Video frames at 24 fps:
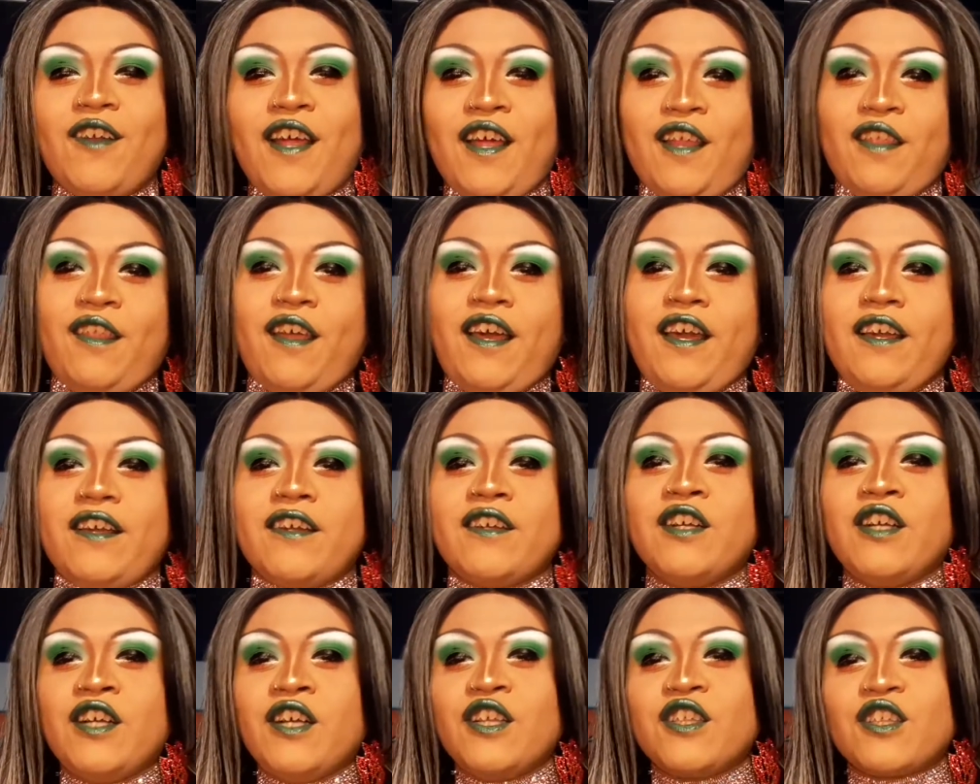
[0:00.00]
and like
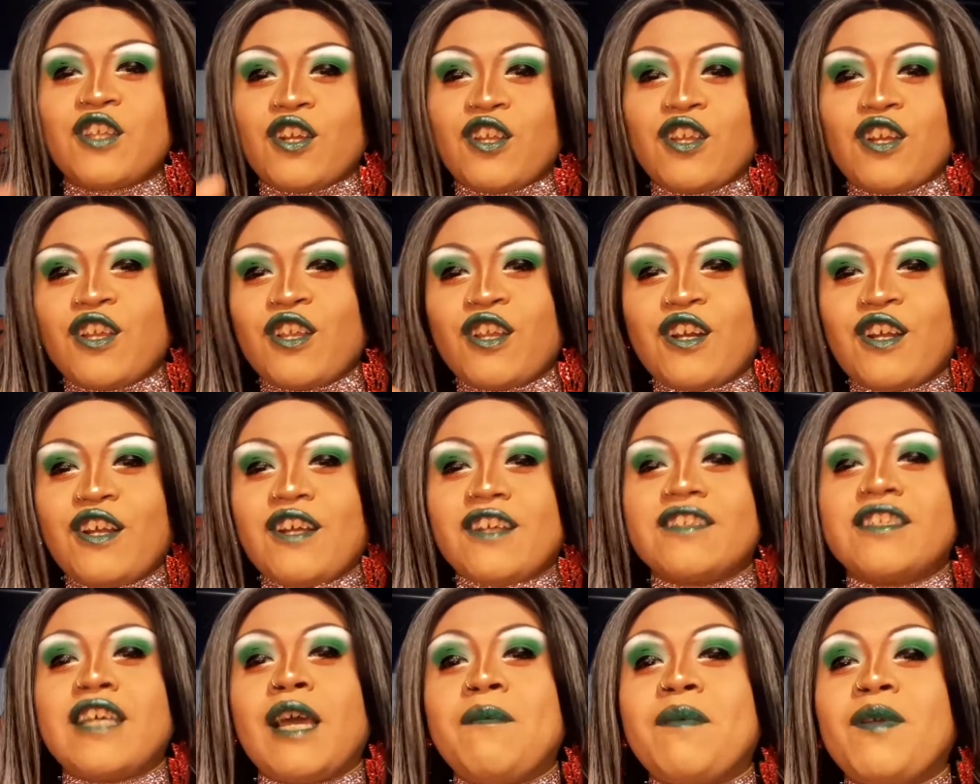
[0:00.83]

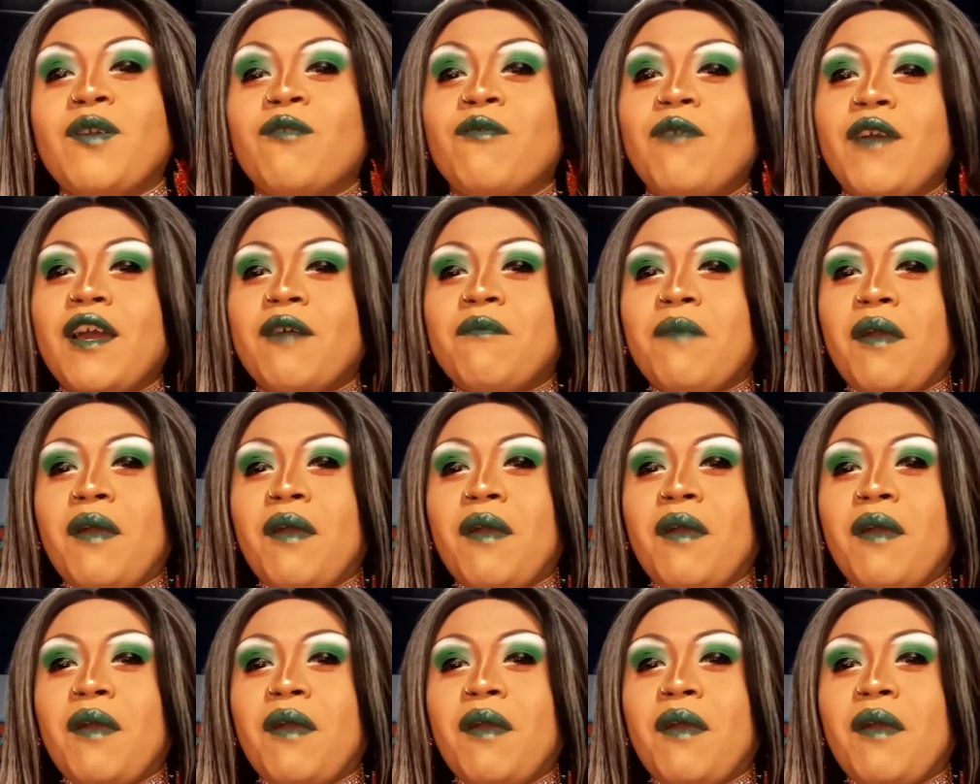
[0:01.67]
typing away on my